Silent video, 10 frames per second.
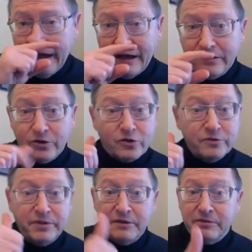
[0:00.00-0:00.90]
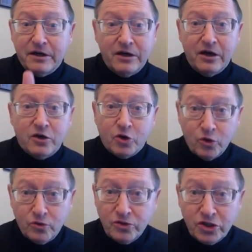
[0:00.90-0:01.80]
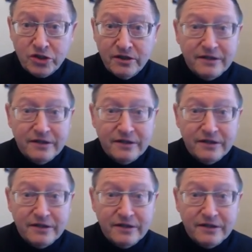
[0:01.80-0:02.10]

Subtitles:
You could be a coach,